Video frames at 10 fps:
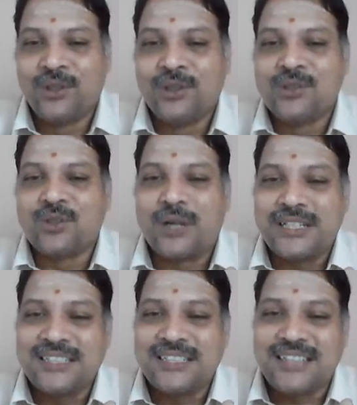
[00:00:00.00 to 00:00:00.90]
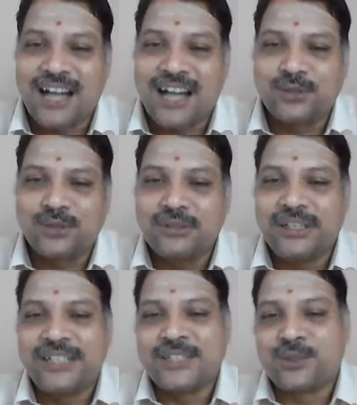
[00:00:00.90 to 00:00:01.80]
So what is R2?
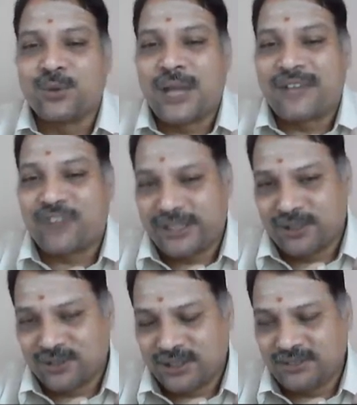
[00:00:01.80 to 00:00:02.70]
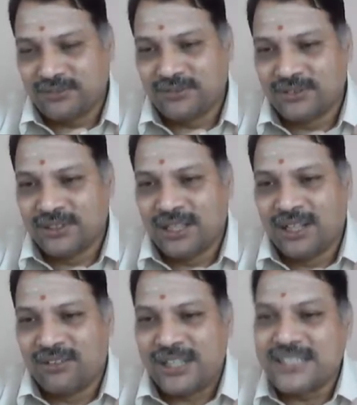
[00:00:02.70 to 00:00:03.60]
It is 2,40,000.
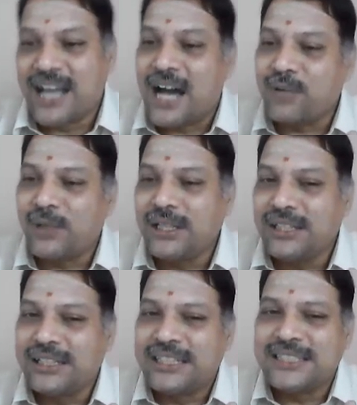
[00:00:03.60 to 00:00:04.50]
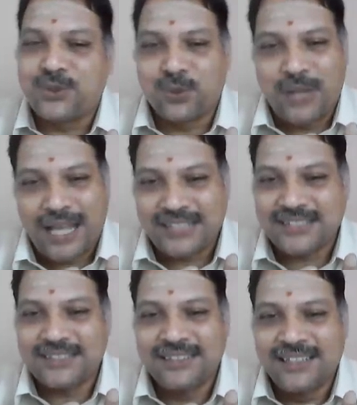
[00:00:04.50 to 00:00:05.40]
What is R1? It is 2
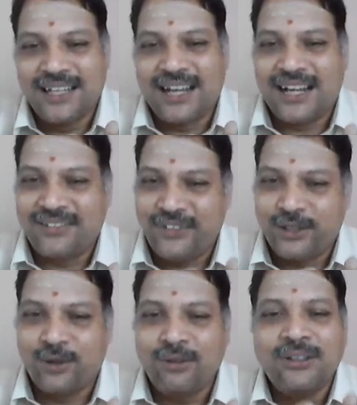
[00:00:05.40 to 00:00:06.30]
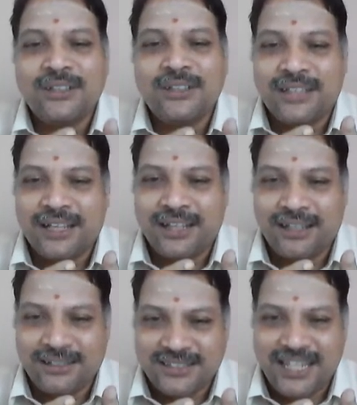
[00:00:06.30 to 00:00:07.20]
lakhs. And we know
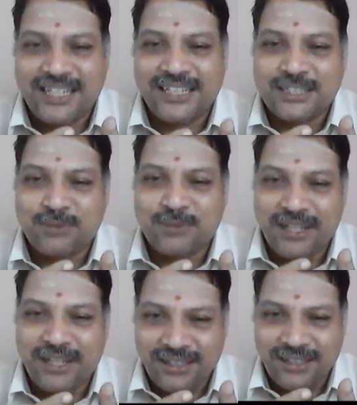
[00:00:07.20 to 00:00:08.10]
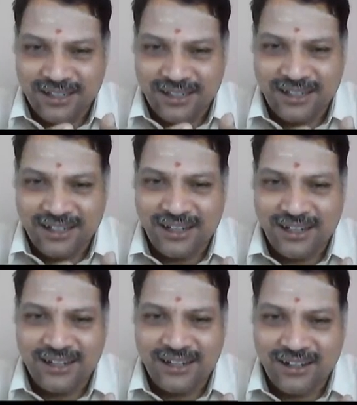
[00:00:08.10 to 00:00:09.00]
the sale increased by
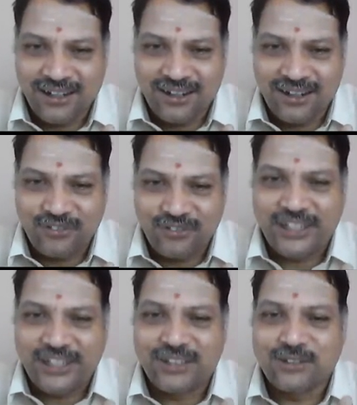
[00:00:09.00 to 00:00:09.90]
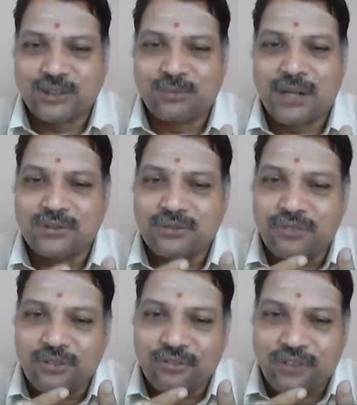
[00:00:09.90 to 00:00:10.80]
15,000 bulbs
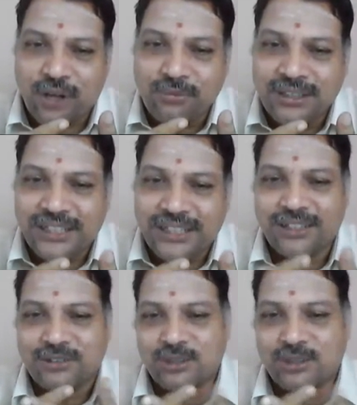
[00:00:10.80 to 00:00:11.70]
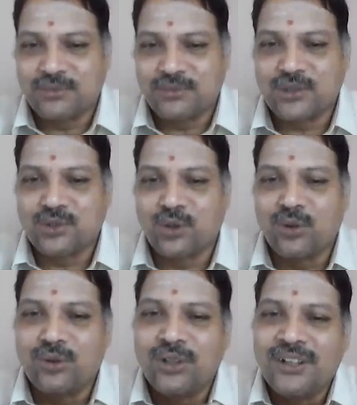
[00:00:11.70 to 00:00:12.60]
from 10,000 bulbs.
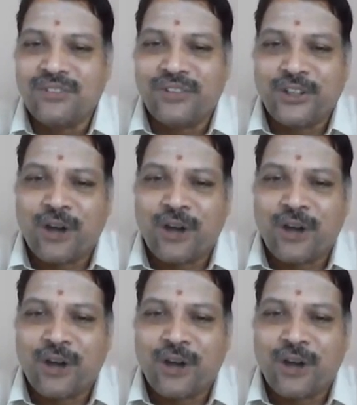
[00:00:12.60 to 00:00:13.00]
So when you